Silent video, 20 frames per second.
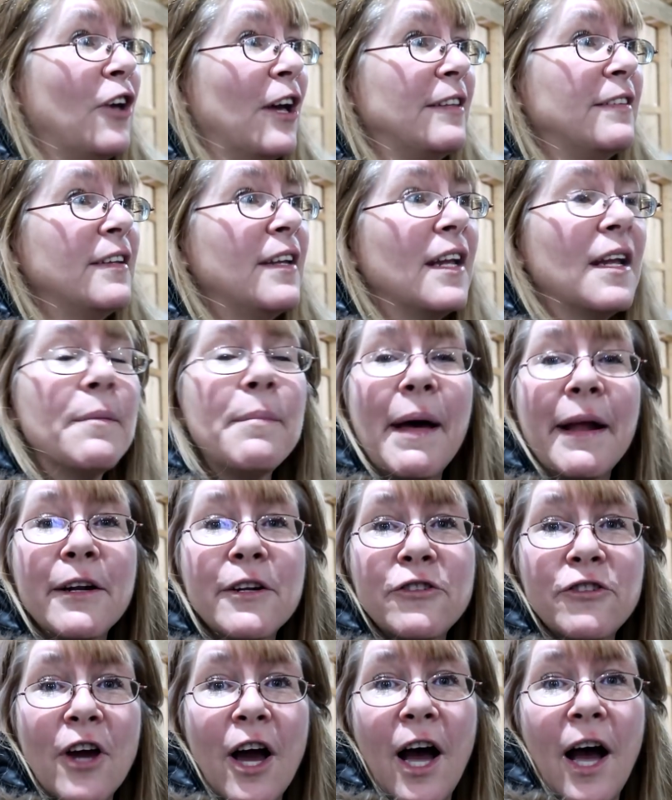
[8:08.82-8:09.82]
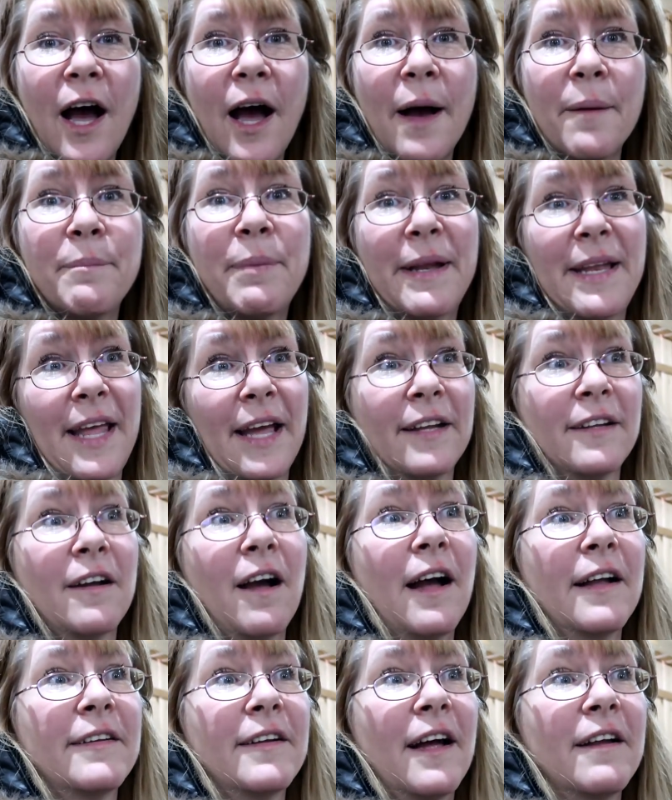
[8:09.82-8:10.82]
Jessie did a better job, but Nick
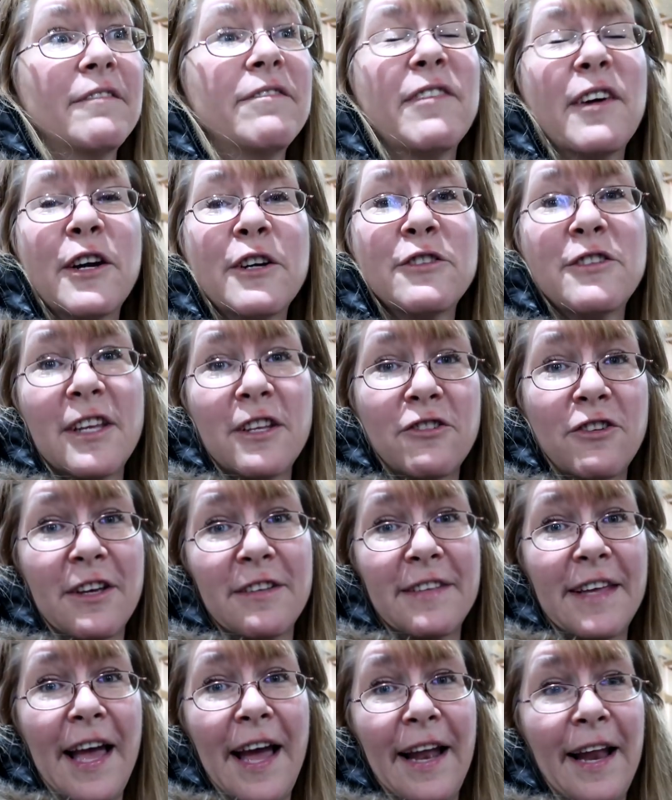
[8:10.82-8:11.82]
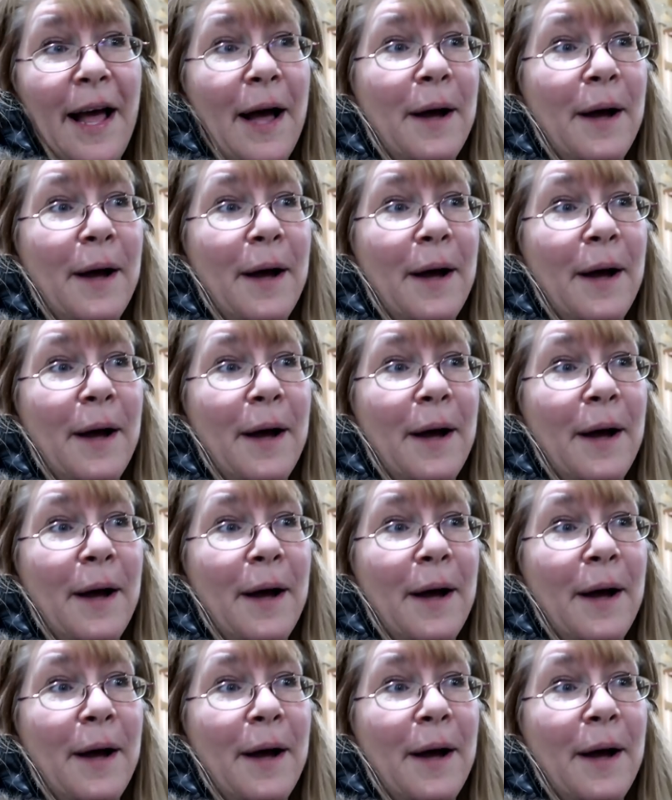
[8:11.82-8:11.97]
got done first, and Jessie had